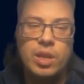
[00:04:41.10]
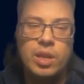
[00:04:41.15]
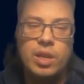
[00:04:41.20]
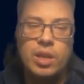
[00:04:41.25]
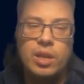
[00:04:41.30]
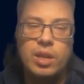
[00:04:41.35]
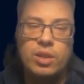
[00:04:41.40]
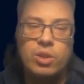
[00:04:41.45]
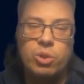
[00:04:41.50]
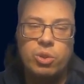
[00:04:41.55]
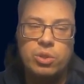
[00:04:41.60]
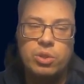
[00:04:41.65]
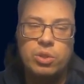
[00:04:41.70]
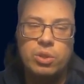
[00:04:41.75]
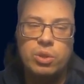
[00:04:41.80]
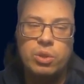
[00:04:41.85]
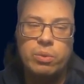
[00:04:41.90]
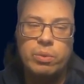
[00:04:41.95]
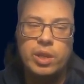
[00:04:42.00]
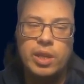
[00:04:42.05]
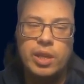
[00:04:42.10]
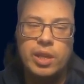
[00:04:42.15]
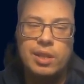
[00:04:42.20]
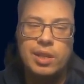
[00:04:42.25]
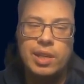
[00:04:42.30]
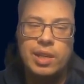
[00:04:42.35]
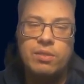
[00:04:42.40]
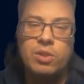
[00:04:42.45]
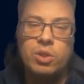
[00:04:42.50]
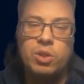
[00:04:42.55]
And also you will get
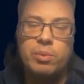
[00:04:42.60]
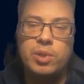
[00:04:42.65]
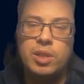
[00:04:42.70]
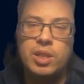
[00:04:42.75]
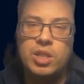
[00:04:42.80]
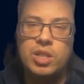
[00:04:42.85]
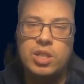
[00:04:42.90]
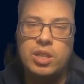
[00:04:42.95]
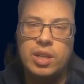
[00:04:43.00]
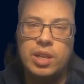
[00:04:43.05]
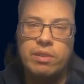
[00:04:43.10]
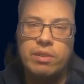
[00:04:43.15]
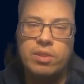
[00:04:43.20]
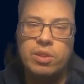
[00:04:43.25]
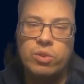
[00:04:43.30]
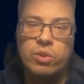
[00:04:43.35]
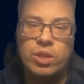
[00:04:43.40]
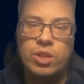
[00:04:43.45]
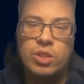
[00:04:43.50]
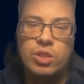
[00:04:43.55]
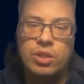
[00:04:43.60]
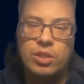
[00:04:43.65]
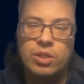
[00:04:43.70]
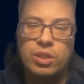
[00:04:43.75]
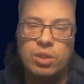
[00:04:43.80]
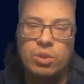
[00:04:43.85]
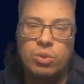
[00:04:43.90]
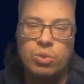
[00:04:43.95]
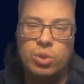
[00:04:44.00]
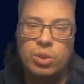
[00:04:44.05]
live documentation after each
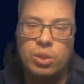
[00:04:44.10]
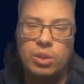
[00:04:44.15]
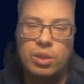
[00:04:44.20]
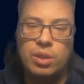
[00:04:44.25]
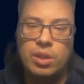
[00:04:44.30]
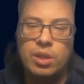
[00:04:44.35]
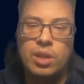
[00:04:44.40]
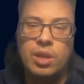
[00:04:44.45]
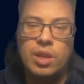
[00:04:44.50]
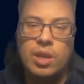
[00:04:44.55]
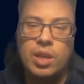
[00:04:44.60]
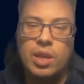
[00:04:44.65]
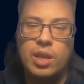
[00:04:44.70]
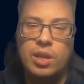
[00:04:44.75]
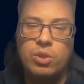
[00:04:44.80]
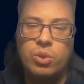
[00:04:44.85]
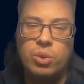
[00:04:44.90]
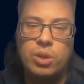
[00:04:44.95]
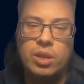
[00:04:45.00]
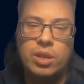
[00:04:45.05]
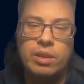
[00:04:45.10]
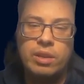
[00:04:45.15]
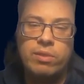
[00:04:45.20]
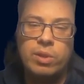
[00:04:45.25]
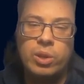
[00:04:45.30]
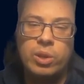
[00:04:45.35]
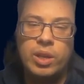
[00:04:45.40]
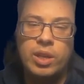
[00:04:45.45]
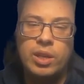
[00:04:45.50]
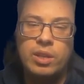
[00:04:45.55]
execution. And you can
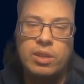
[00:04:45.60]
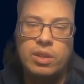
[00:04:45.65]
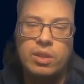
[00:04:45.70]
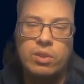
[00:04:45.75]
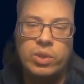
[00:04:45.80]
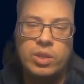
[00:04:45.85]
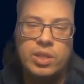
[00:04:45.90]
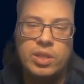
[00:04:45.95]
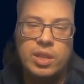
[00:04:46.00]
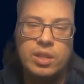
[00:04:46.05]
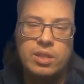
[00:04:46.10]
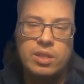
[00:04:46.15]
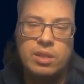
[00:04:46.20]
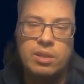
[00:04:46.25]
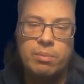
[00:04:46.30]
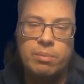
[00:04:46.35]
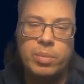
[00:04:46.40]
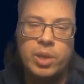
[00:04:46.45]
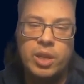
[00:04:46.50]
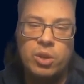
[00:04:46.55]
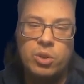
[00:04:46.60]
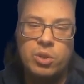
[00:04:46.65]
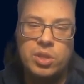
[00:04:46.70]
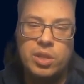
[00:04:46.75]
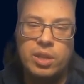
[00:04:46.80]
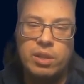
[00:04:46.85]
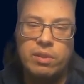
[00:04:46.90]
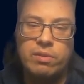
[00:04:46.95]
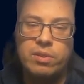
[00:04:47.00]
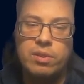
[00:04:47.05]
evaluate results by
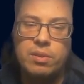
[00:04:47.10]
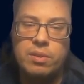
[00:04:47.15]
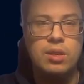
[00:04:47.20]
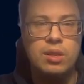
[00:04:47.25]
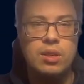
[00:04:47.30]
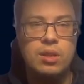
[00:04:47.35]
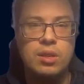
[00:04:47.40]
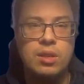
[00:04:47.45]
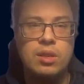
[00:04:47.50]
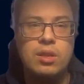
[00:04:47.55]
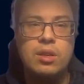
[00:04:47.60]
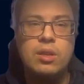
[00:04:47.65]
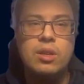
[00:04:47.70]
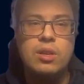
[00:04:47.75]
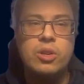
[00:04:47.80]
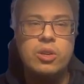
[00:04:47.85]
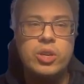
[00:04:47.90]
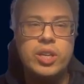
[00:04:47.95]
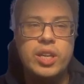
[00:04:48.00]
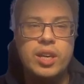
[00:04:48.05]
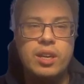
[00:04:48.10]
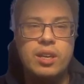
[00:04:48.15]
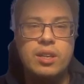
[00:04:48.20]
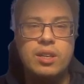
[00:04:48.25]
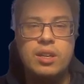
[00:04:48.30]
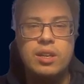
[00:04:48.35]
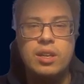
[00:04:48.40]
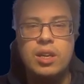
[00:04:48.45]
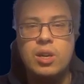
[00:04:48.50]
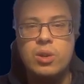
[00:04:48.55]
yourself. Okay,
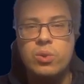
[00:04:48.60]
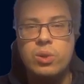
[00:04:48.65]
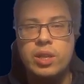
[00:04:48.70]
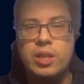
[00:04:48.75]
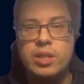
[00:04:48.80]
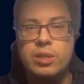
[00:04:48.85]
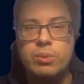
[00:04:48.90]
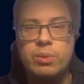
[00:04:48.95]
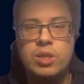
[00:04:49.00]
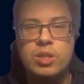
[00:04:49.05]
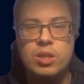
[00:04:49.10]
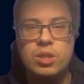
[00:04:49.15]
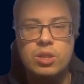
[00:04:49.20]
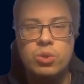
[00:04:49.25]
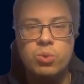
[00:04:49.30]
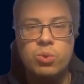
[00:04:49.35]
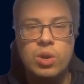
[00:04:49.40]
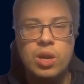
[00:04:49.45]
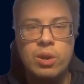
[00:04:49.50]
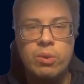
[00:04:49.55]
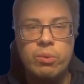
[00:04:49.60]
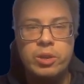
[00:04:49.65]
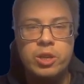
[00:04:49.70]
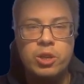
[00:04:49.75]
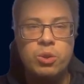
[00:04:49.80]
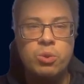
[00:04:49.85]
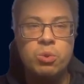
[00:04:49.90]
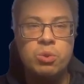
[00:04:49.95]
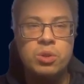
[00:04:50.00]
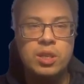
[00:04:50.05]
now let's switch to our
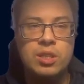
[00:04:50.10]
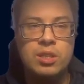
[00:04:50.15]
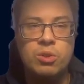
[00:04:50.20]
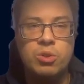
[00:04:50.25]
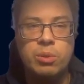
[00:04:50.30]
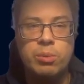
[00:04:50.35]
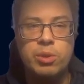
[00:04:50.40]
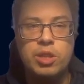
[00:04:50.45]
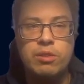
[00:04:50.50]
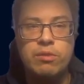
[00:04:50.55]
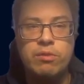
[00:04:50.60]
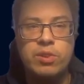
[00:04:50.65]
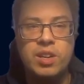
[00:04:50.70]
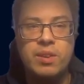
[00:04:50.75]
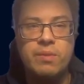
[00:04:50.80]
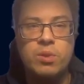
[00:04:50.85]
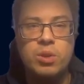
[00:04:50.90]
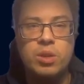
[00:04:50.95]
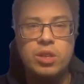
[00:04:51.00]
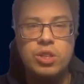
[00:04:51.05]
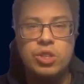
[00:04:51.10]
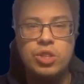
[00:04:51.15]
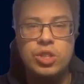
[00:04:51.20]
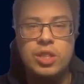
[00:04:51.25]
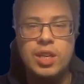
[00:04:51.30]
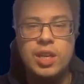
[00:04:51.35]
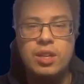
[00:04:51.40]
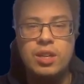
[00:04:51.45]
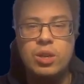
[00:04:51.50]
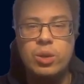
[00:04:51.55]
new test automation framework,
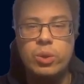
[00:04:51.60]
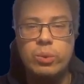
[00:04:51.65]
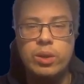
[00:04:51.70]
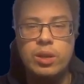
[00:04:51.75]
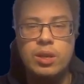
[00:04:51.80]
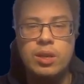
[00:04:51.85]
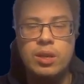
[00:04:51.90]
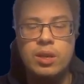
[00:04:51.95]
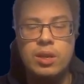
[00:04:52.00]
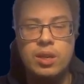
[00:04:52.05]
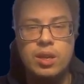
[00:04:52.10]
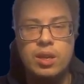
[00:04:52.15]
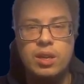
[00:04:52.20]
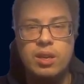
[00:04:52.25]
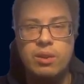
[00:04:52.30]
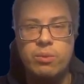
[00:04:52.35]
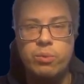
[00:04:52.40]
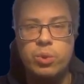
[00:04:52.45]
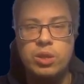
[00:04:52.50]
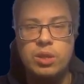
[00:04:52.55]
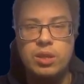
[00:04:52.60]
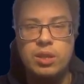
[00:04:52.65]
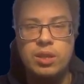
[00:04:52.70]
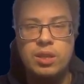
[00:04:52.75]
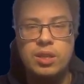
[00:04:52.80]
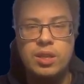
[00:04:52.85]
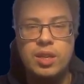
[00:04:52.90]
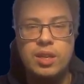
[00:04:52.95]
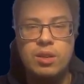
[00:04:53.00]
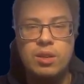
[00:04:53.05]
JDI Nova, and what
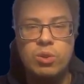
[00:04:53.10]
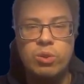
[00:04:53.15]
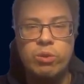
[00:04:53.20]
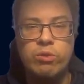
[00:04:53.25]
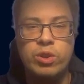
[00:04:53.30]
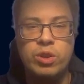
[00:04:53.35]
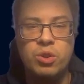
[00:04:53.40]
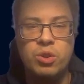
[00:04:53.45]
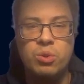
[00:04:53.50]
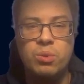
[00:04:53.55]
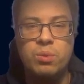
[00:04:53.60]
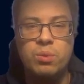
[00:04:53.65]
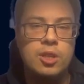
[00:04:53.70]
it can offer you.